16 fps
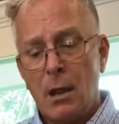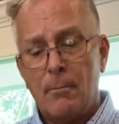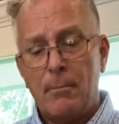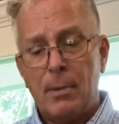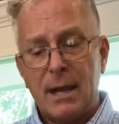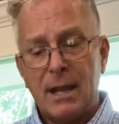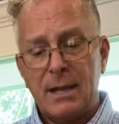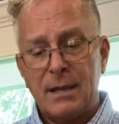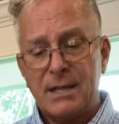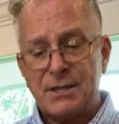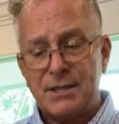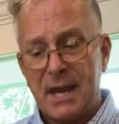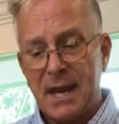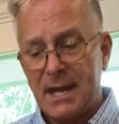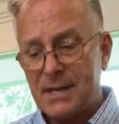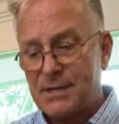But in this
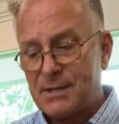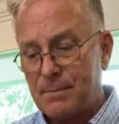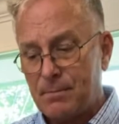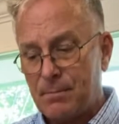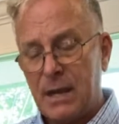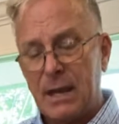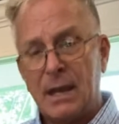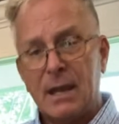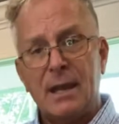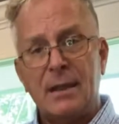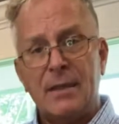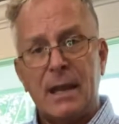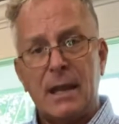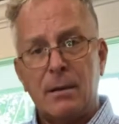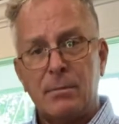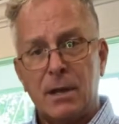case, being
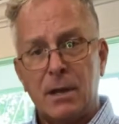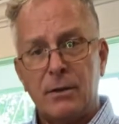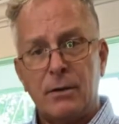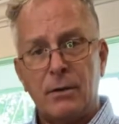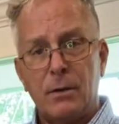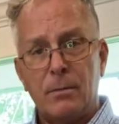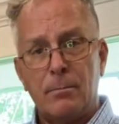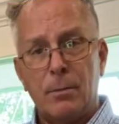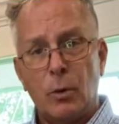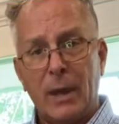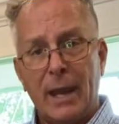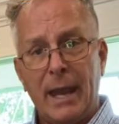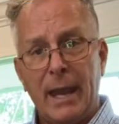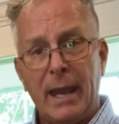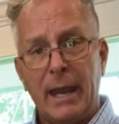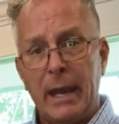that I'm going to do a
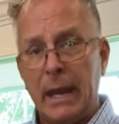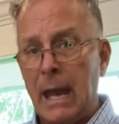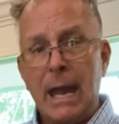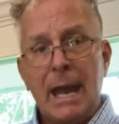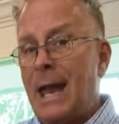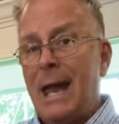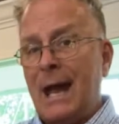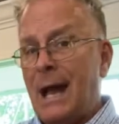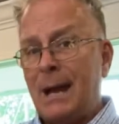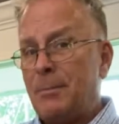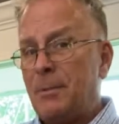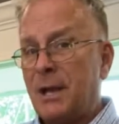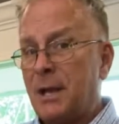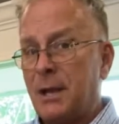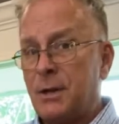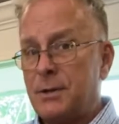bouquet, I'm
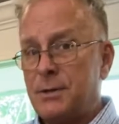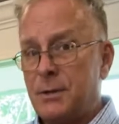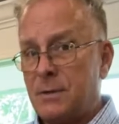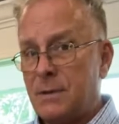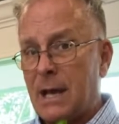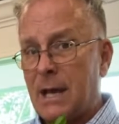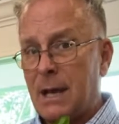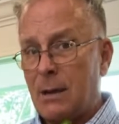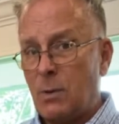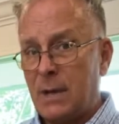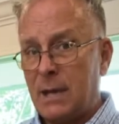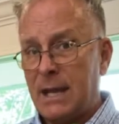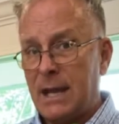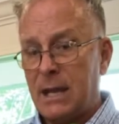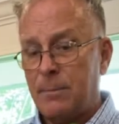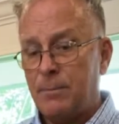not going to do that. I want
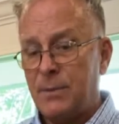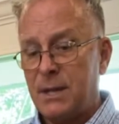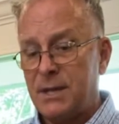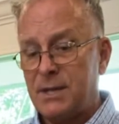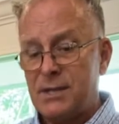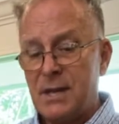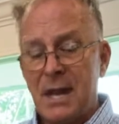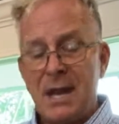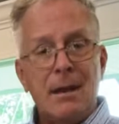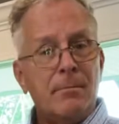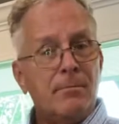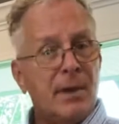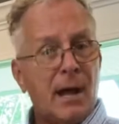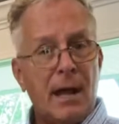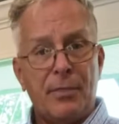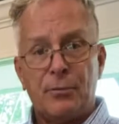to keep these,
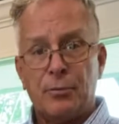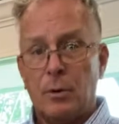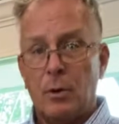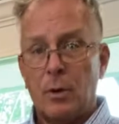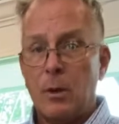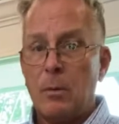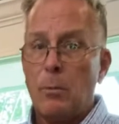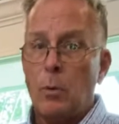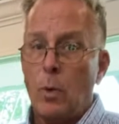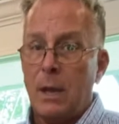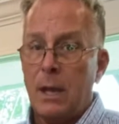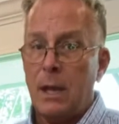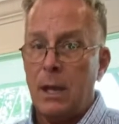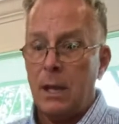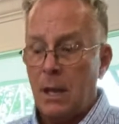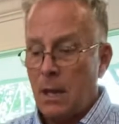not throwing them
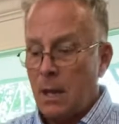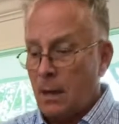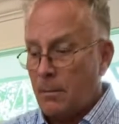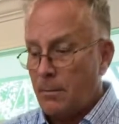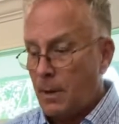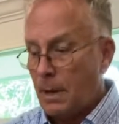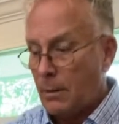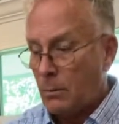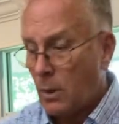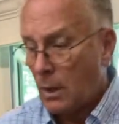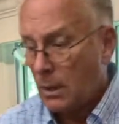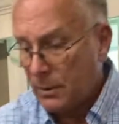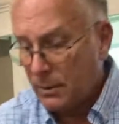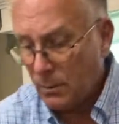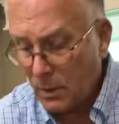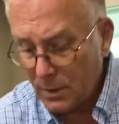away, but
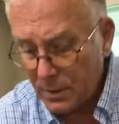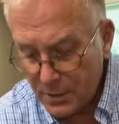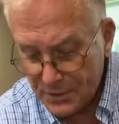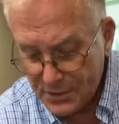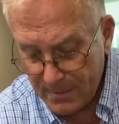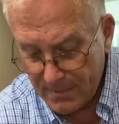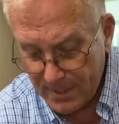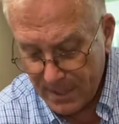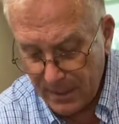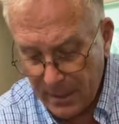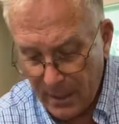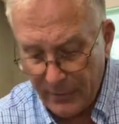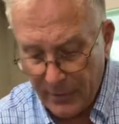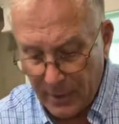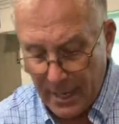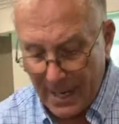we'll use them in
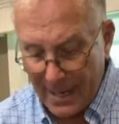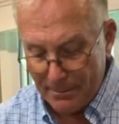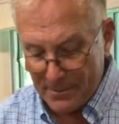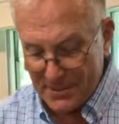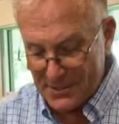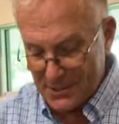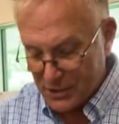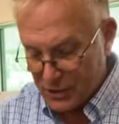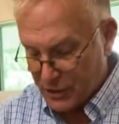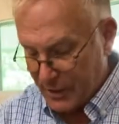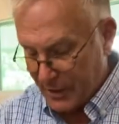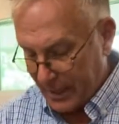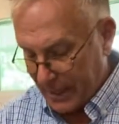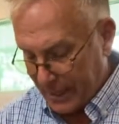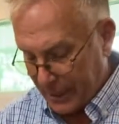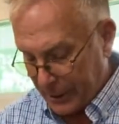another composition
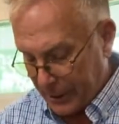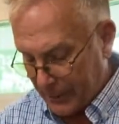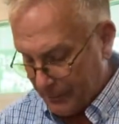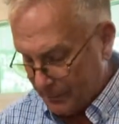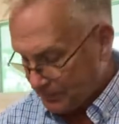later.